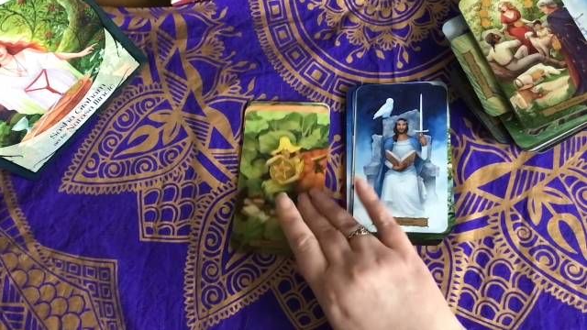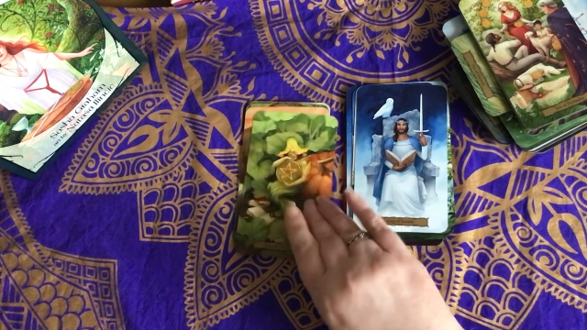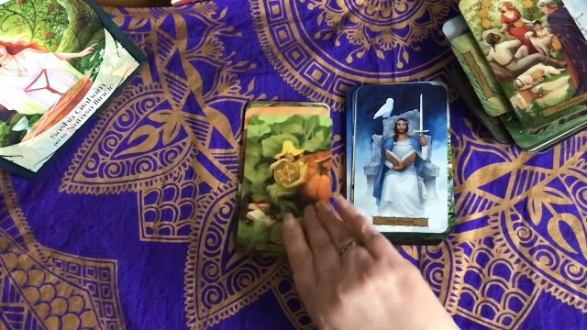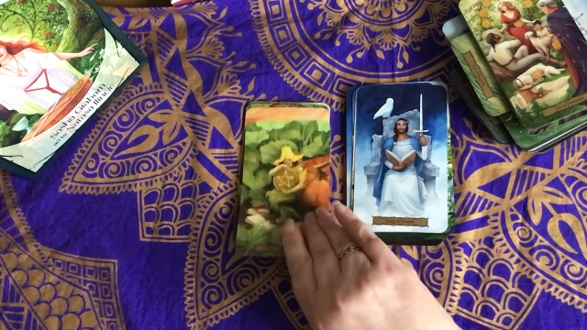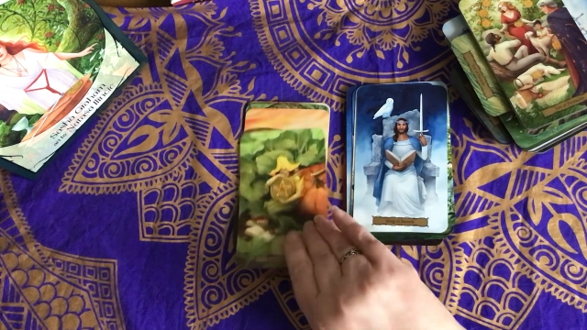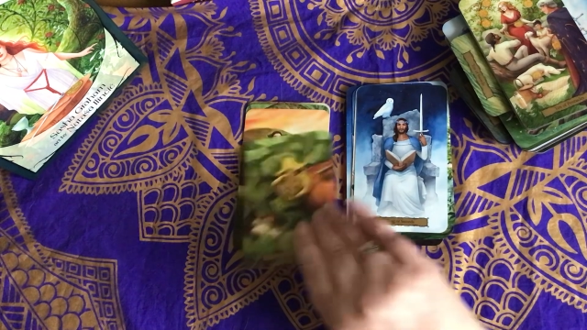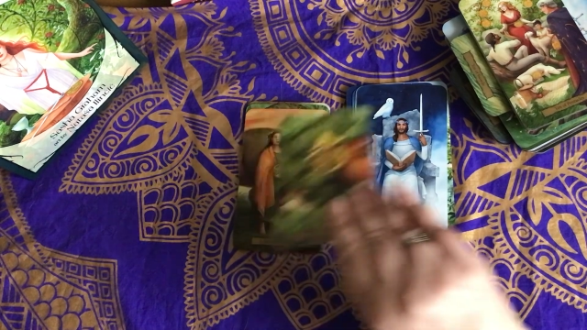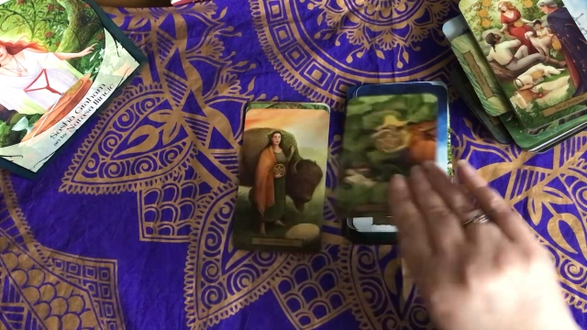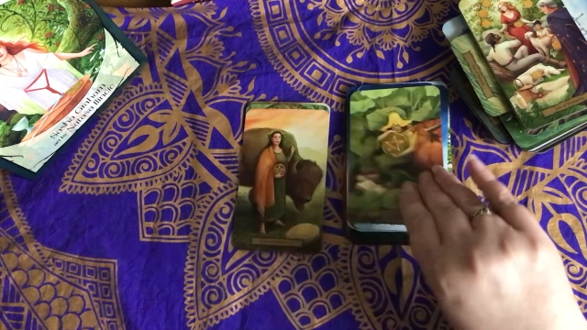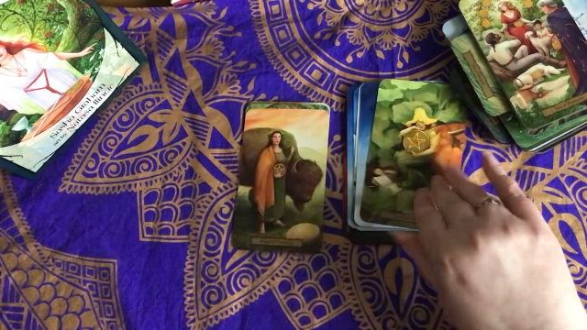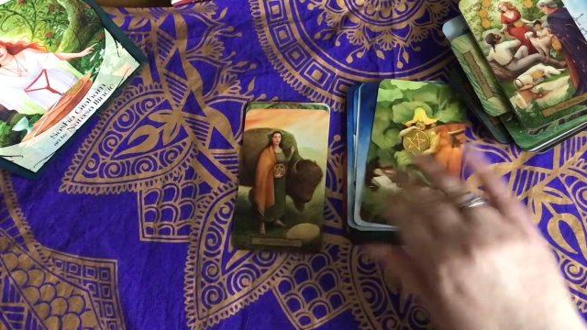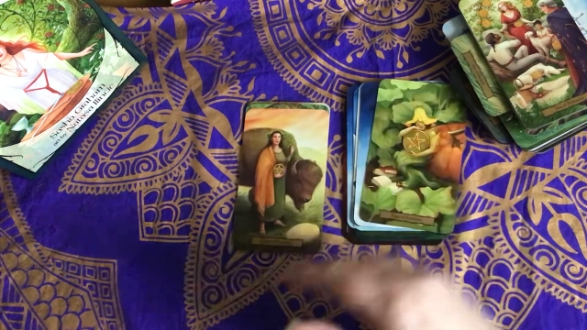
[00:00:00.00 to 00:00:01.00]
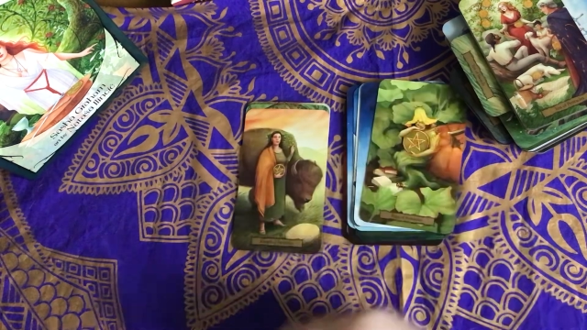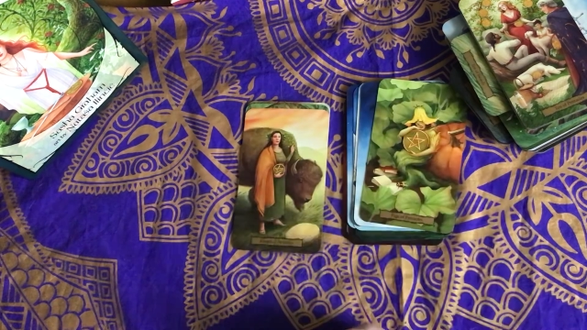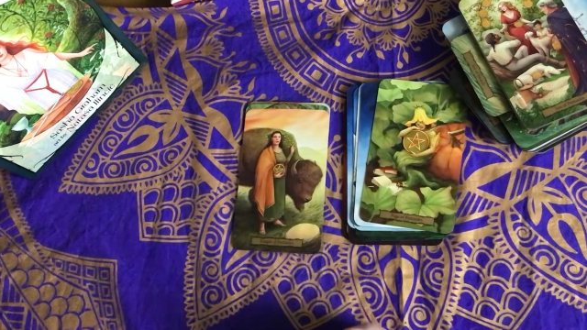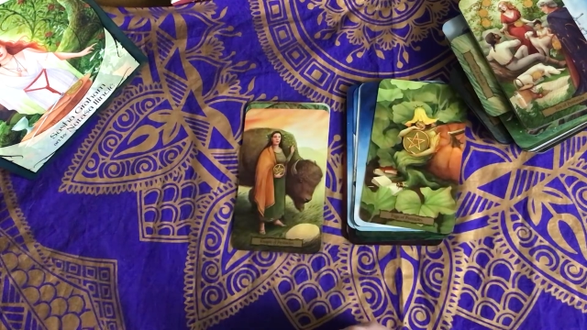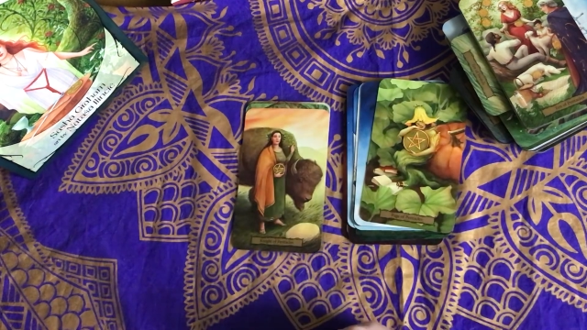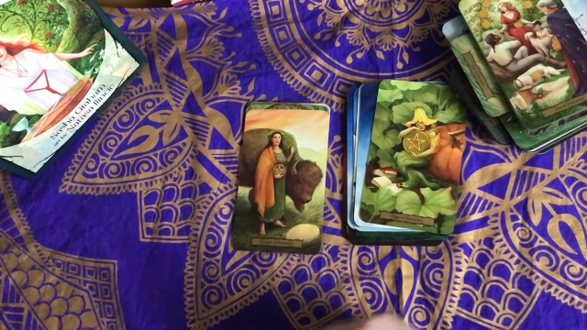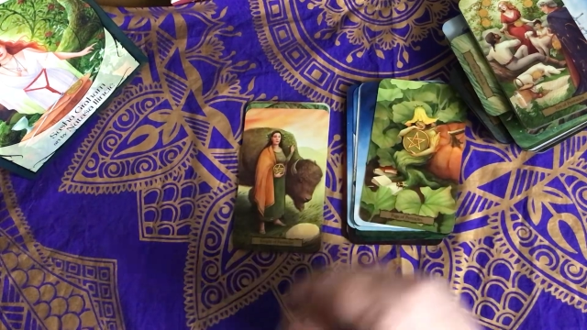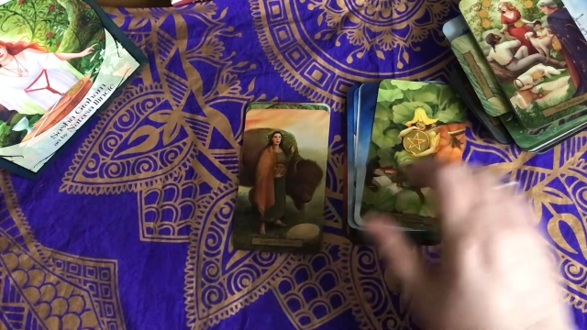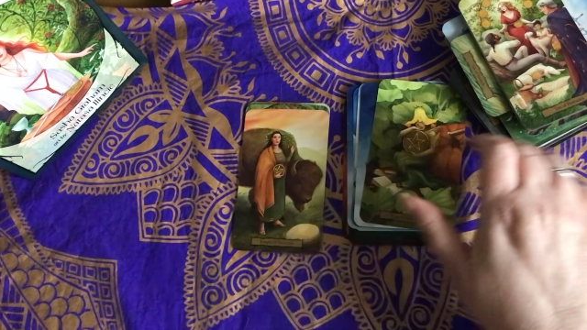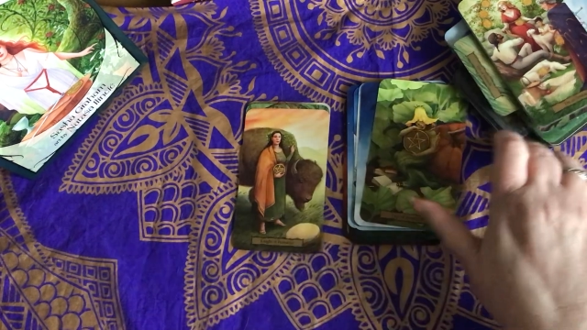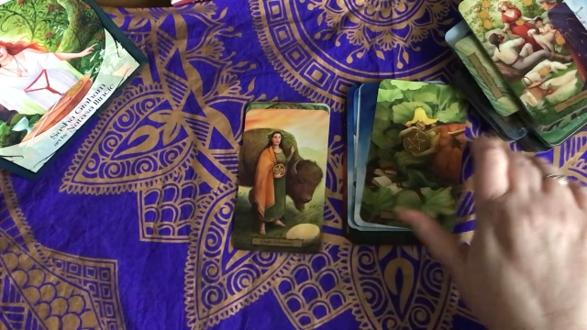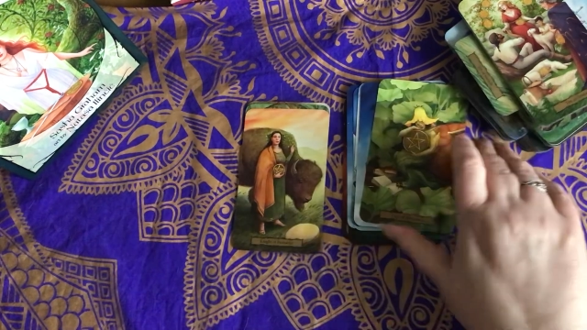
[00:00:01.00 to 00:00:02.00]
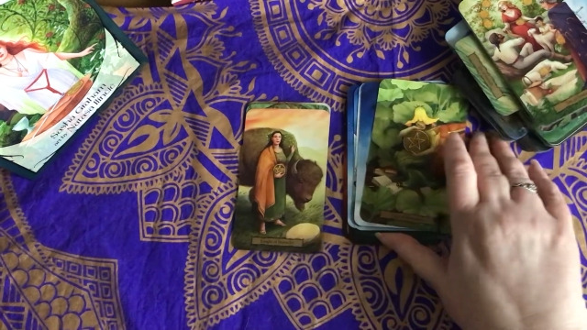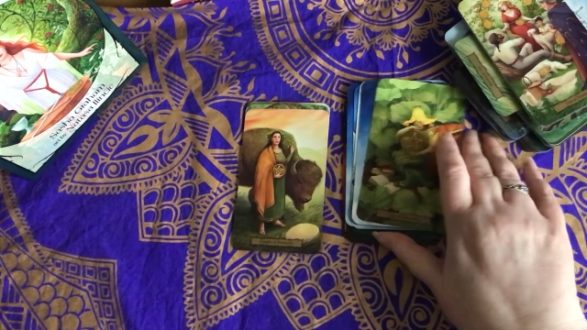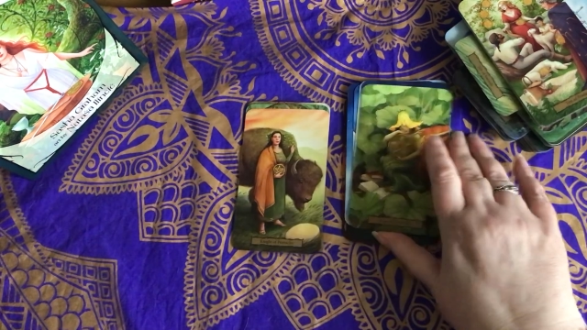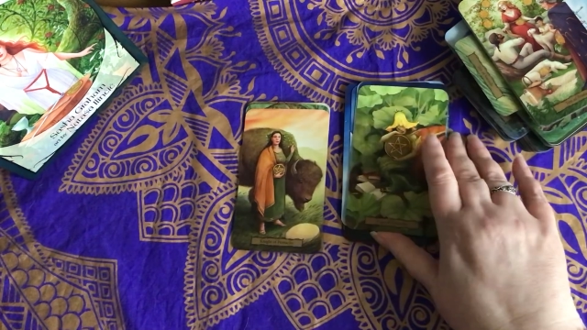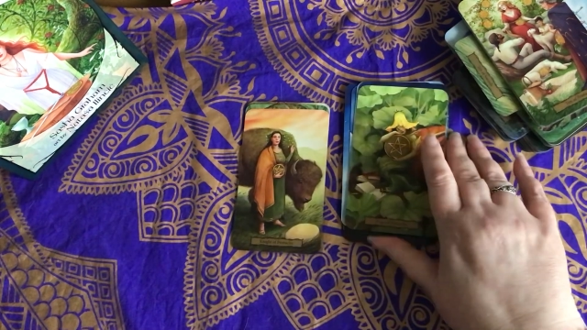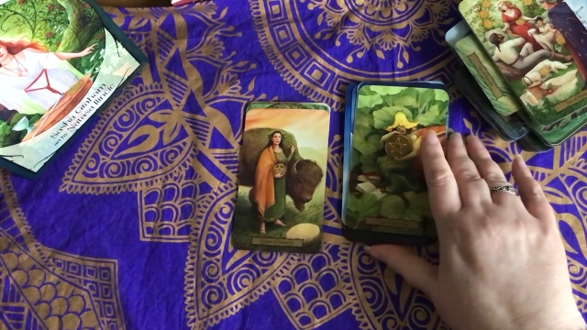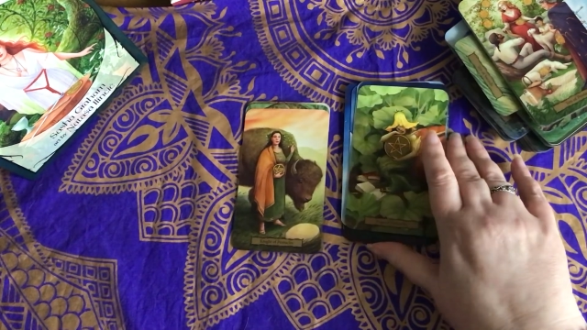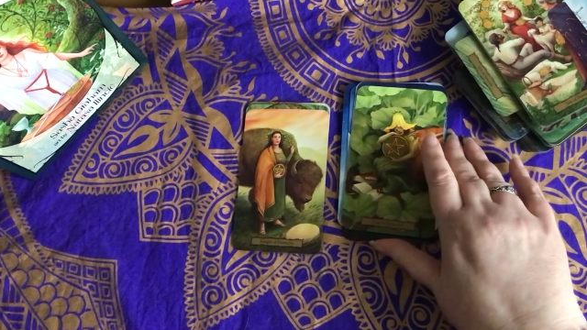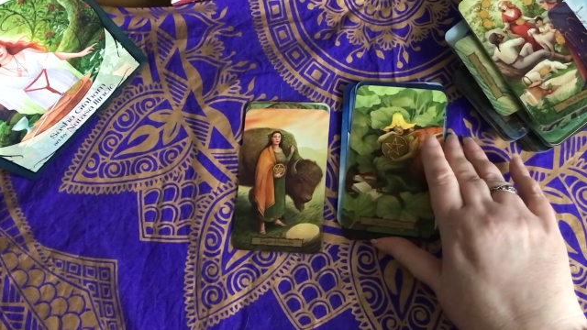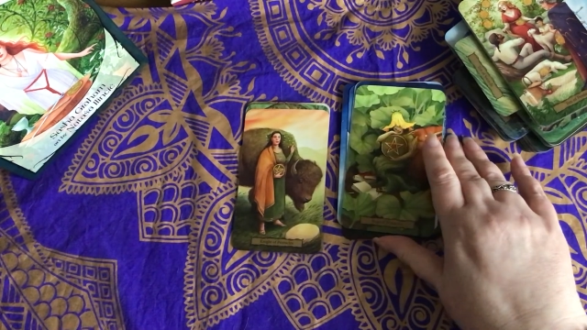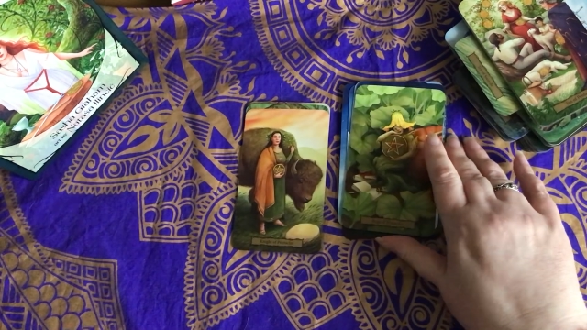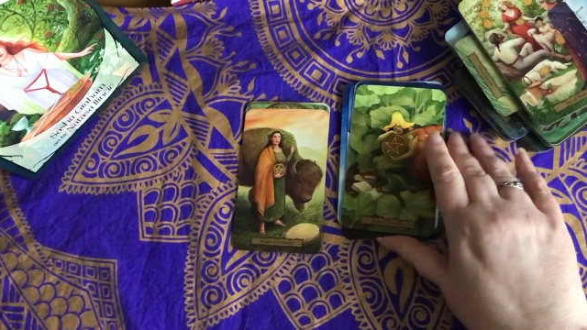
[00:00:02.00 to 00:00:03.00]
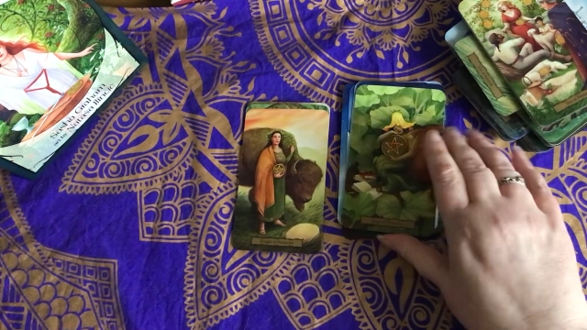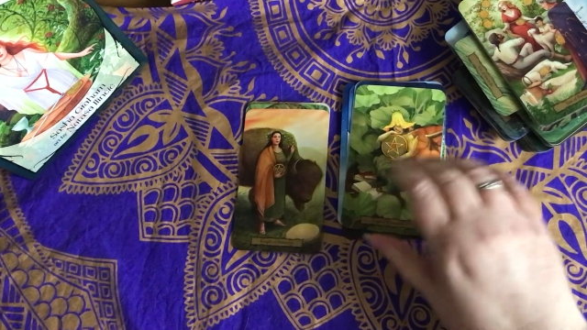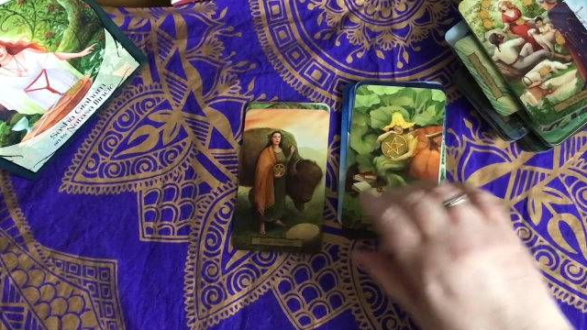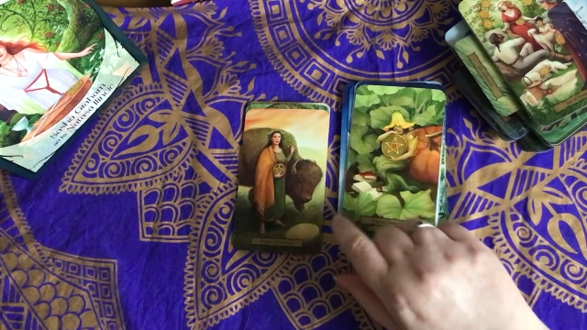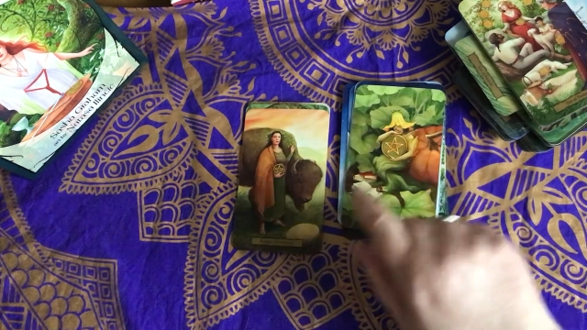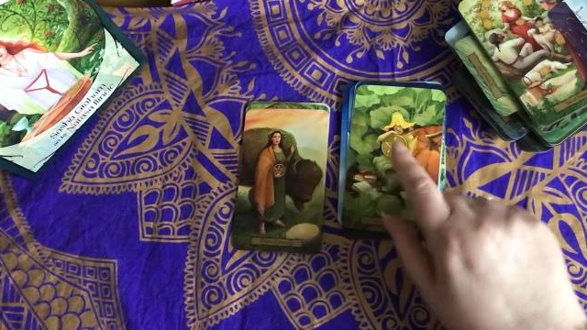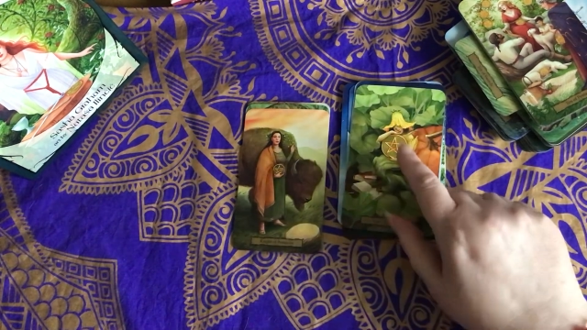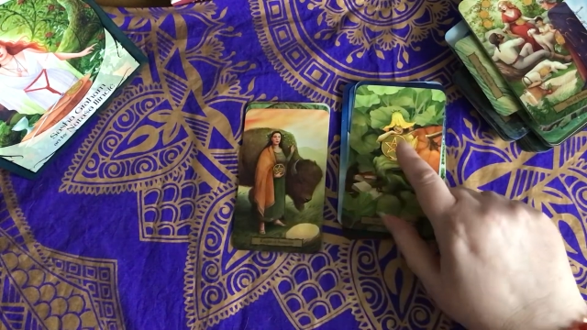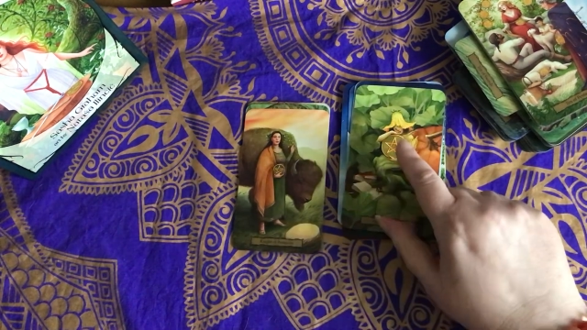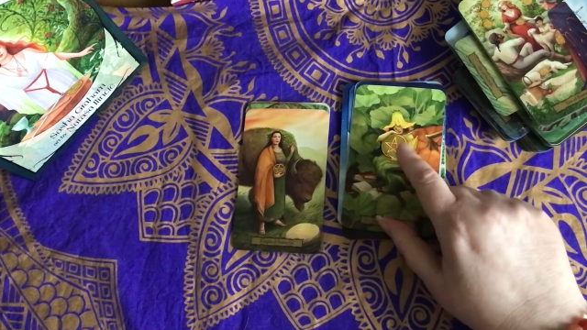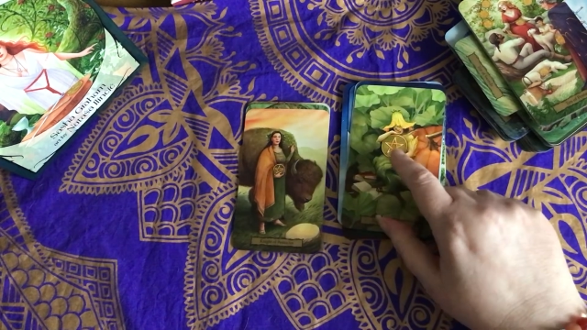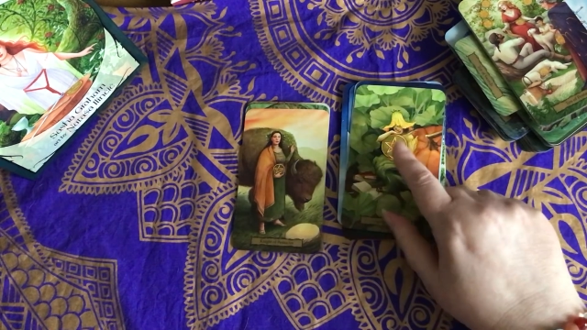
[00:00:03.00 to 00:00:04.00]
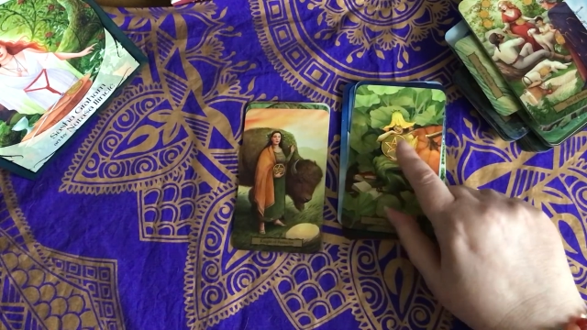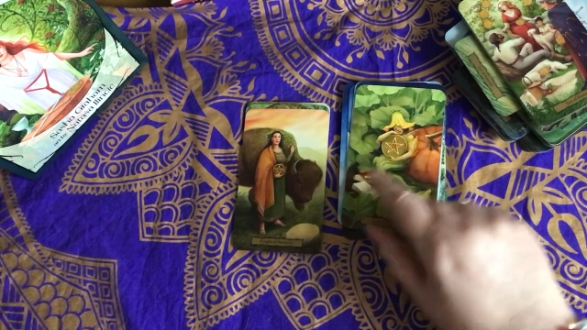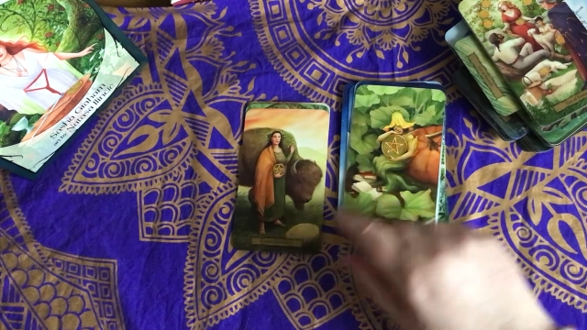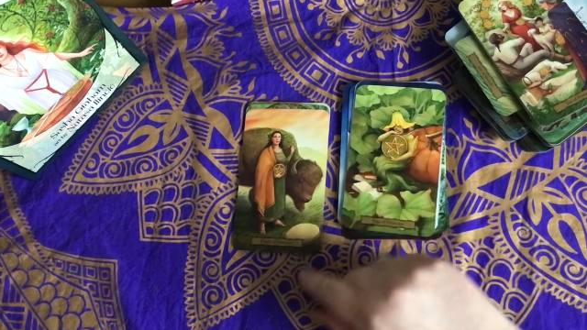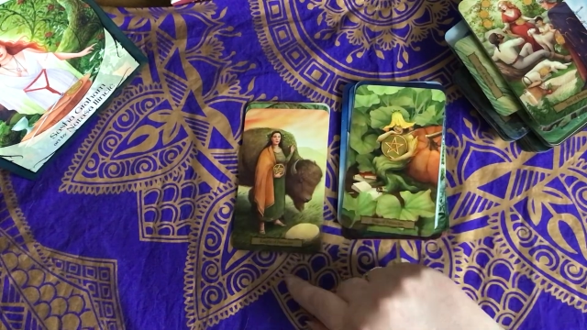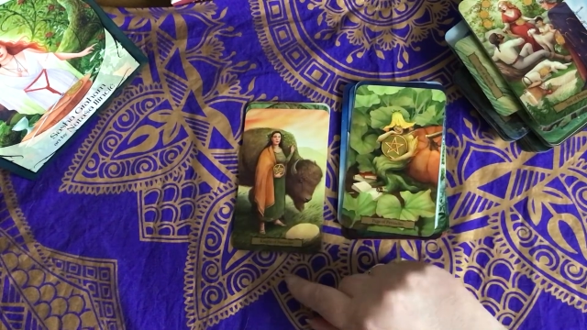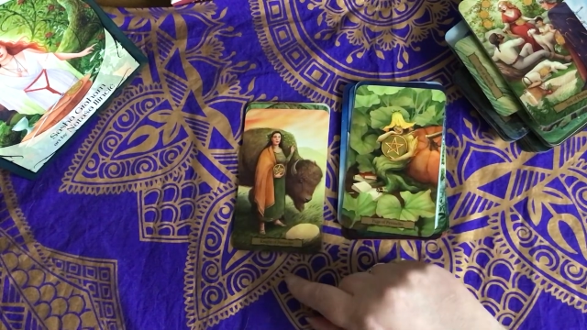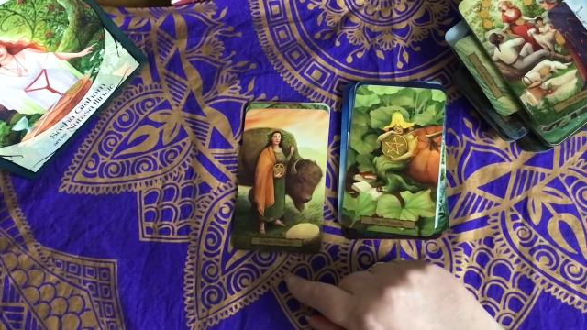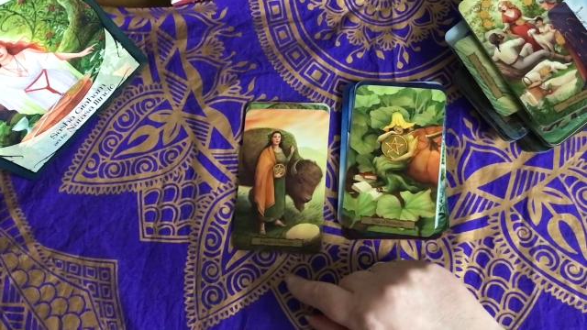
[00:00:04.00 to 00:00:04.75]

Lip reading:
(no speaker visible)